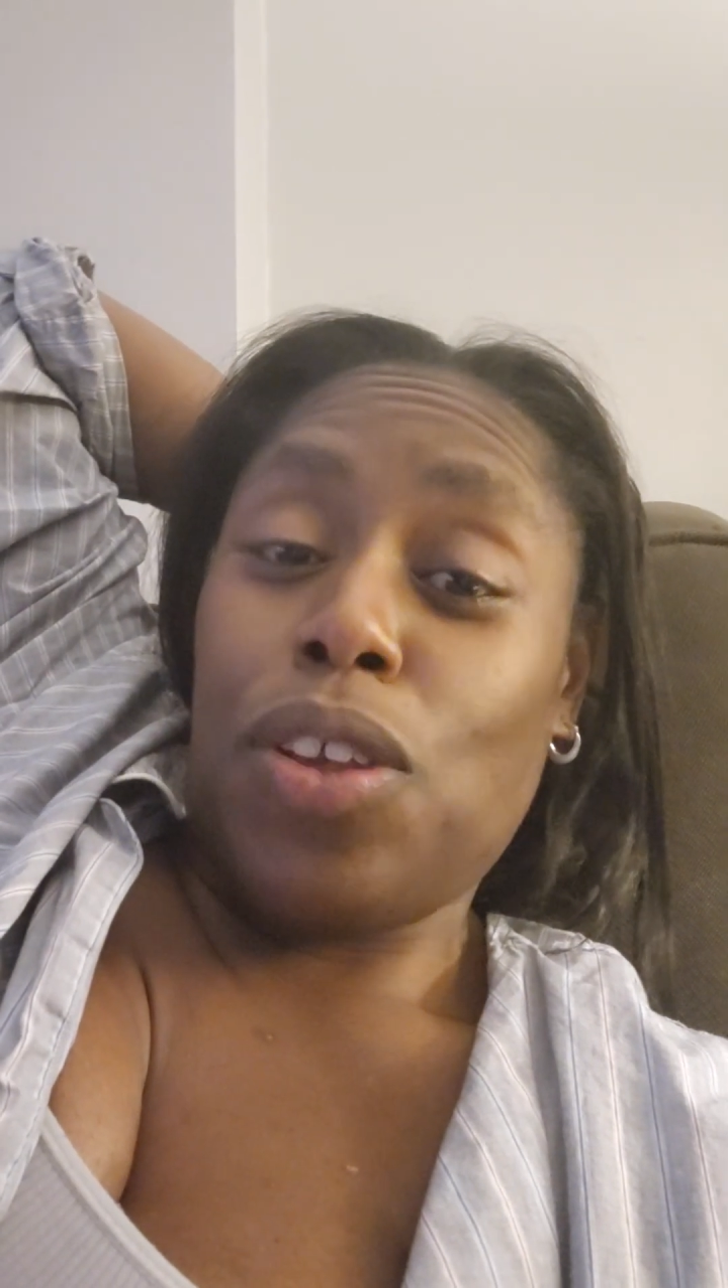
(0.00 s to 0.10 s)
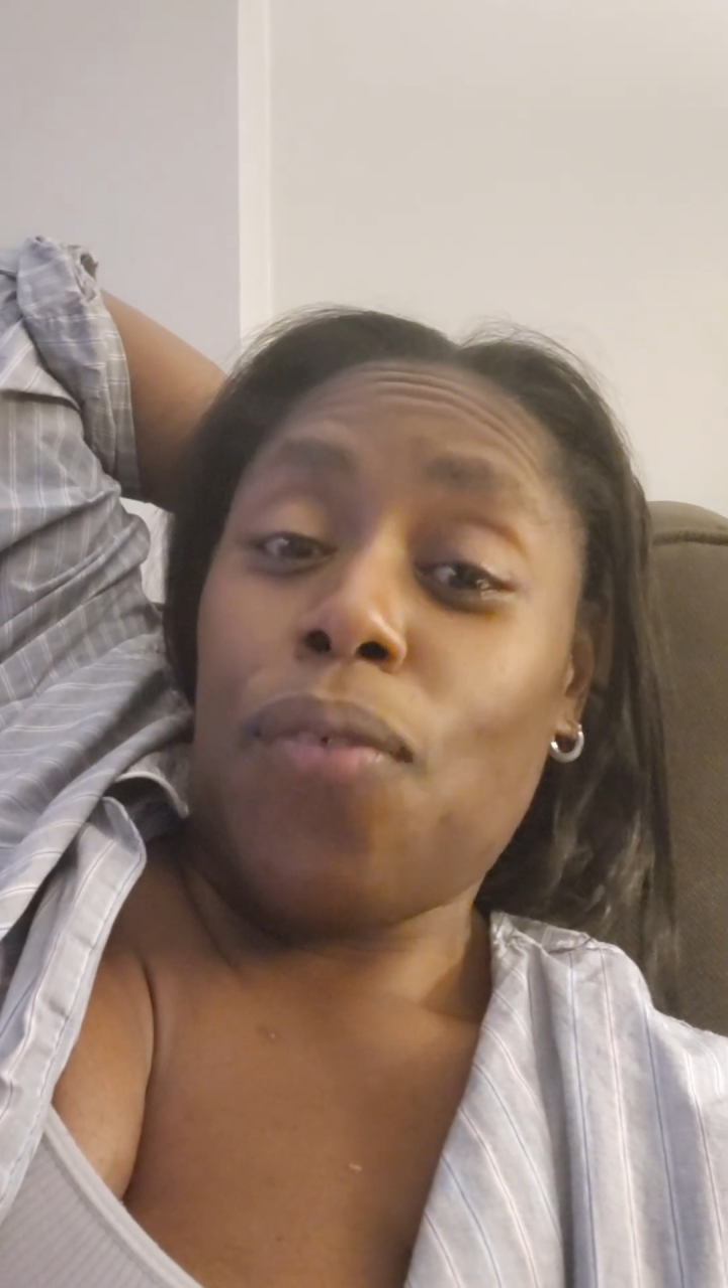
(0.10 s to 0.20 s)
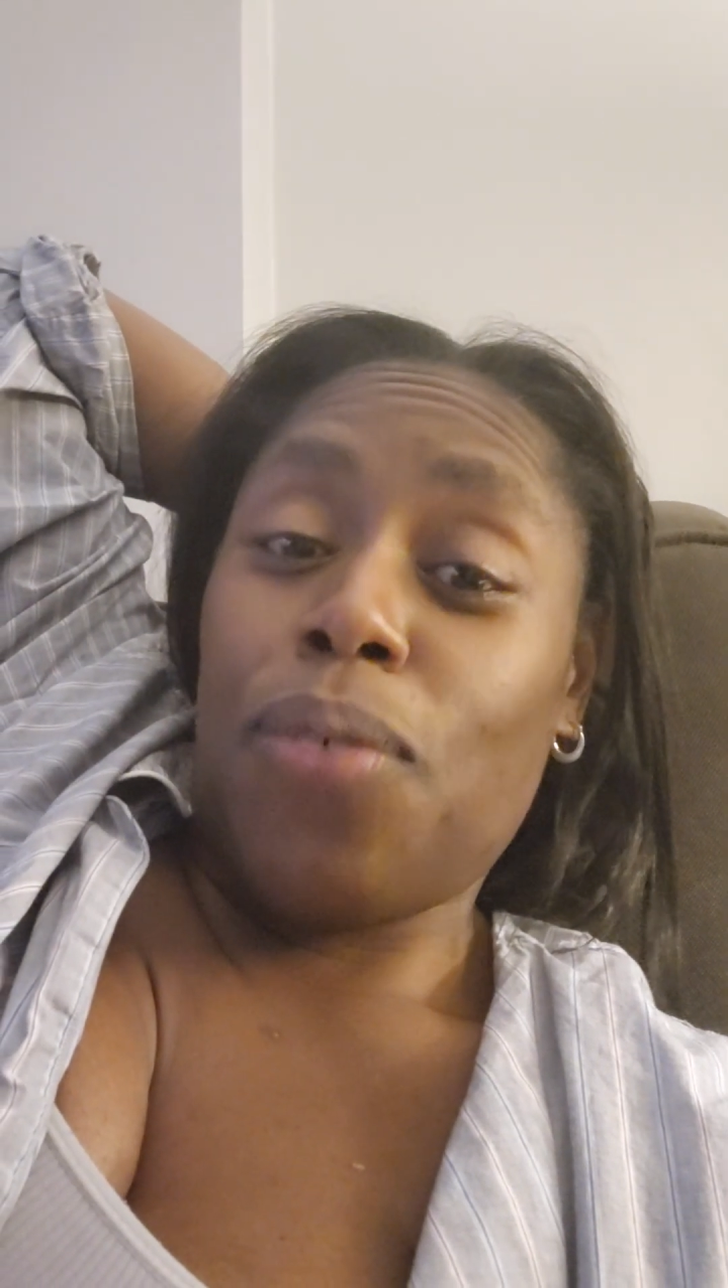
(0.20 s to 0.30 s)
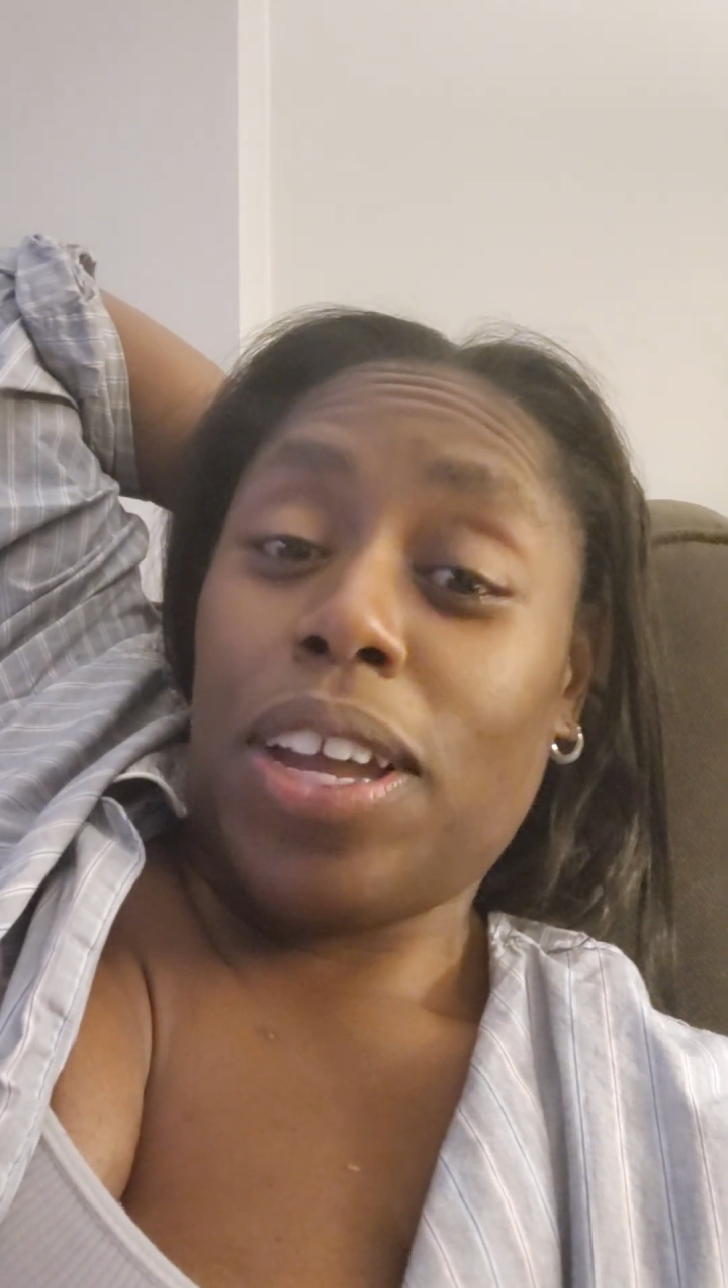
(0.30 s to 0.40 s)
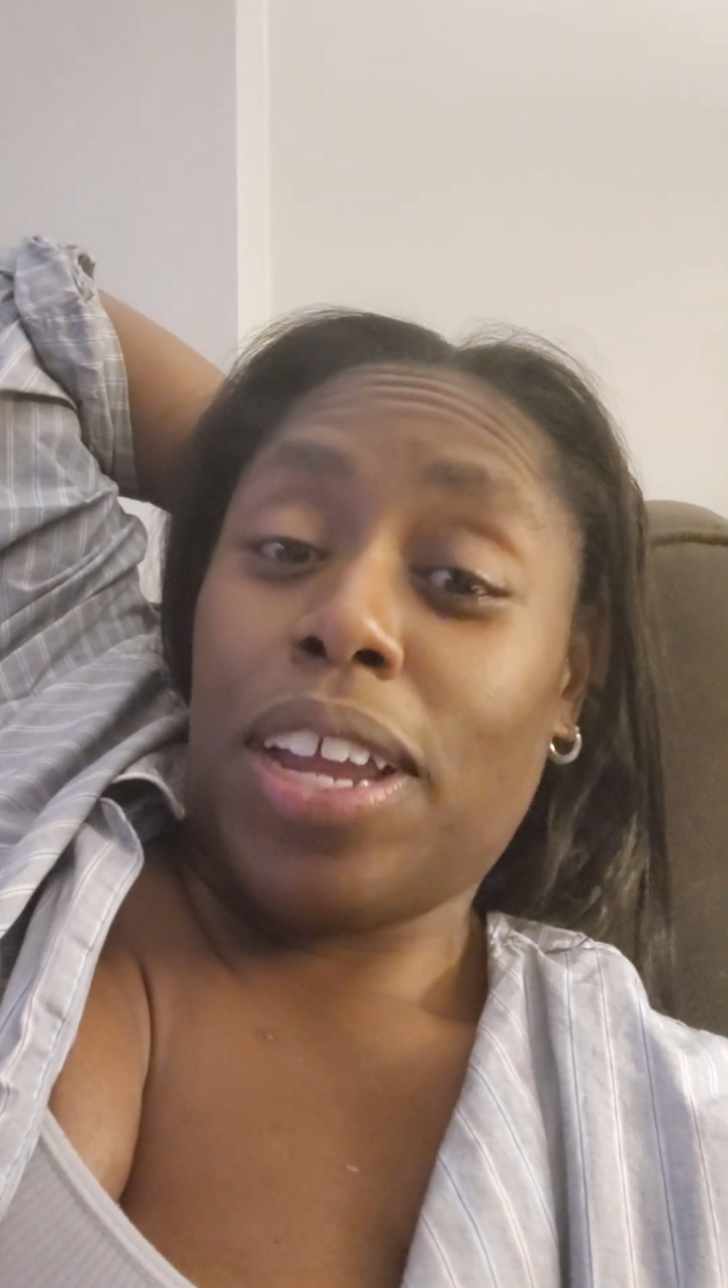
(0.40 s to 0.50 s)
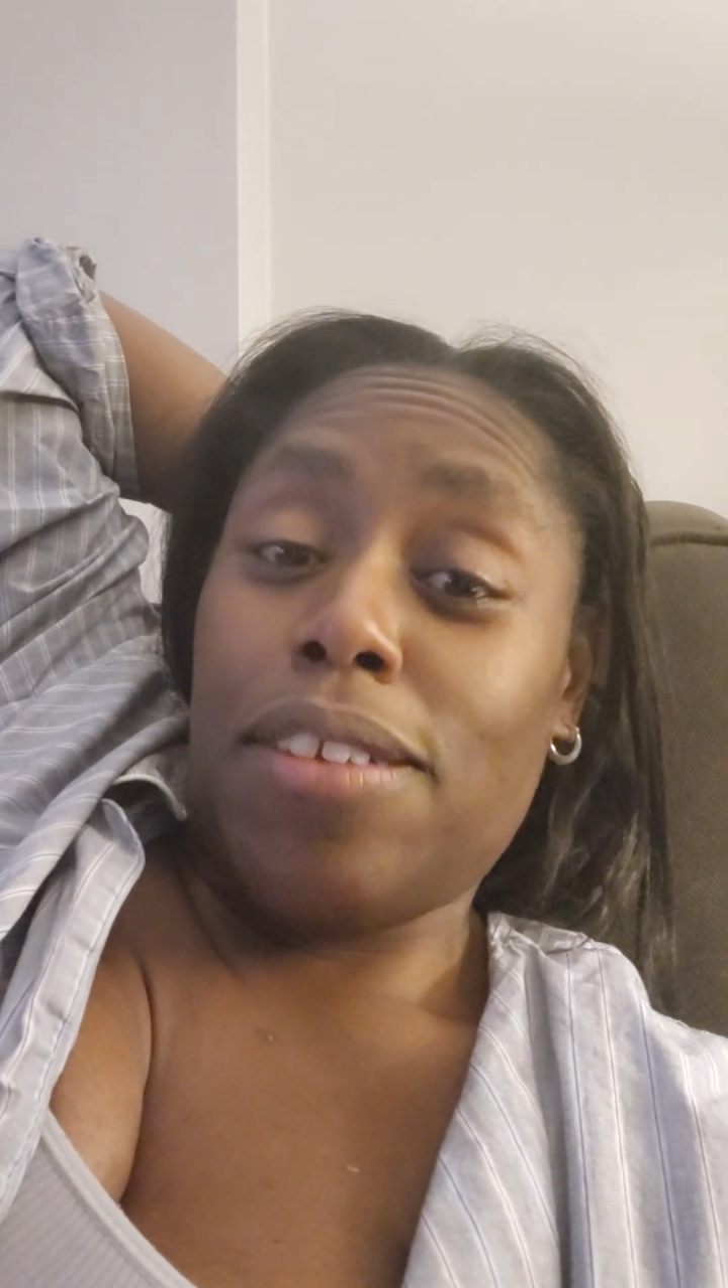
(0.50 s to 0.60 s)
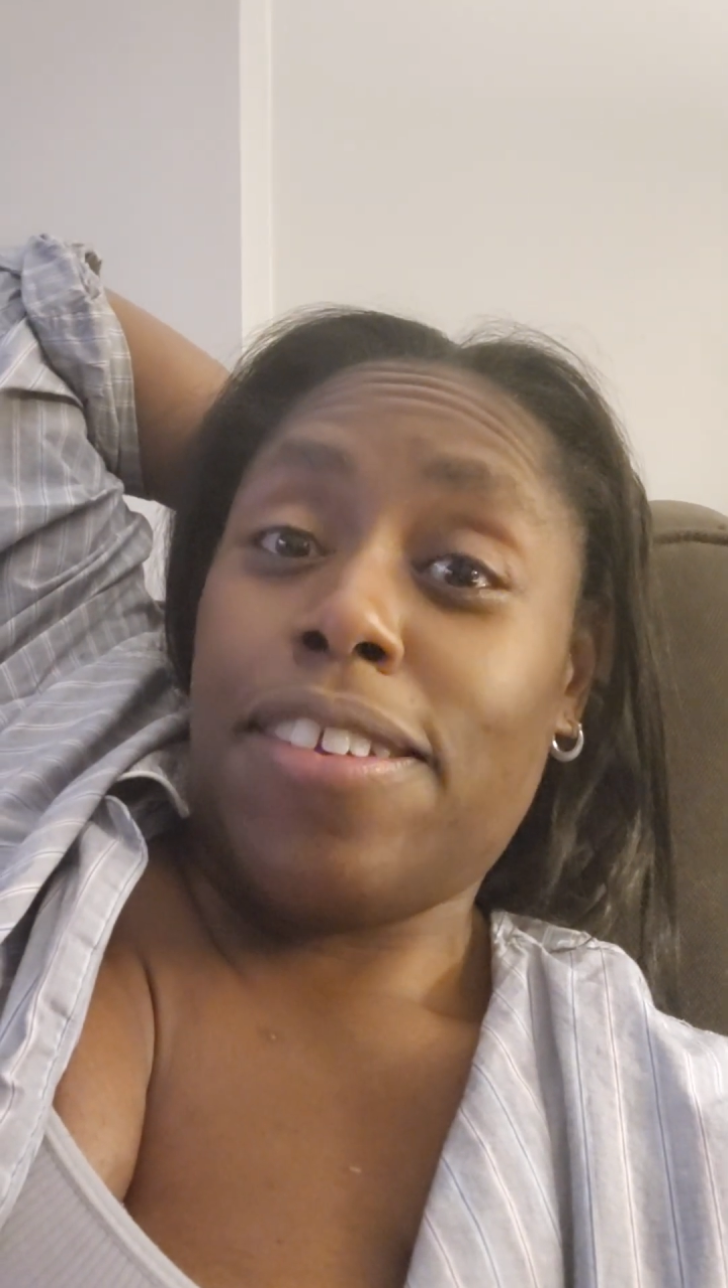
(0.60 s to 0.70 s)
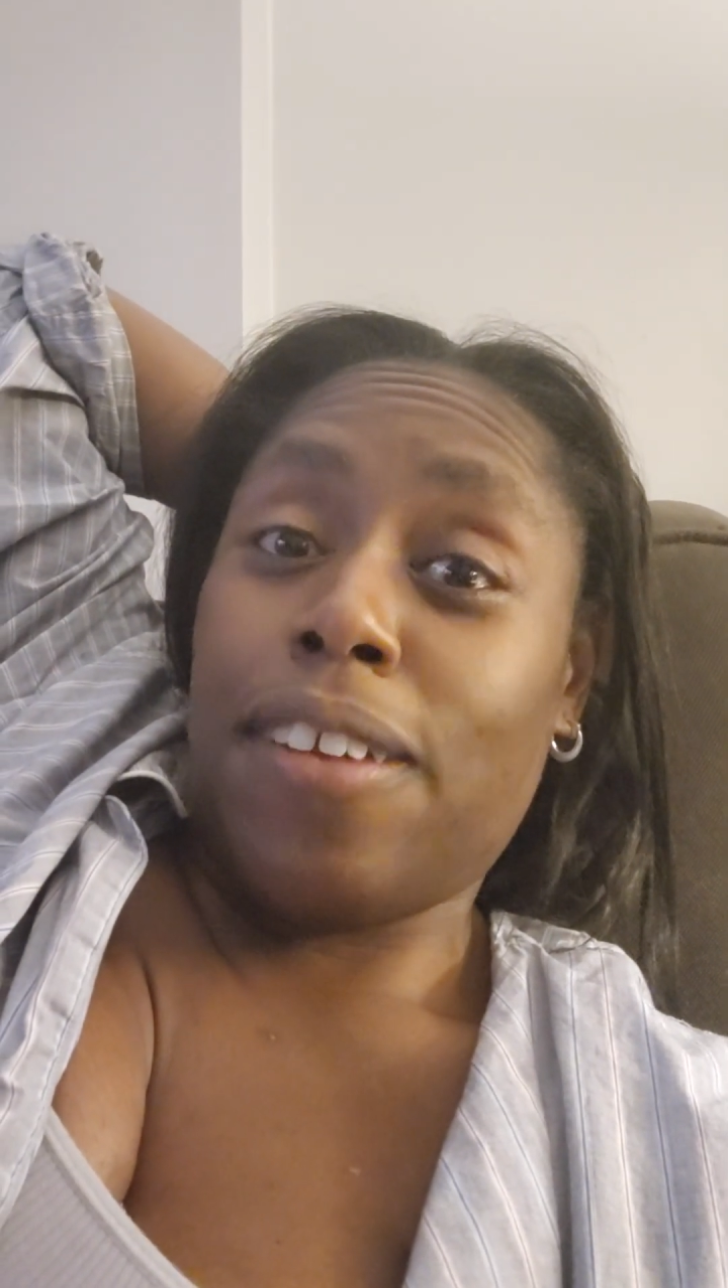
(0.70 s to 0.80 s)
to you fucking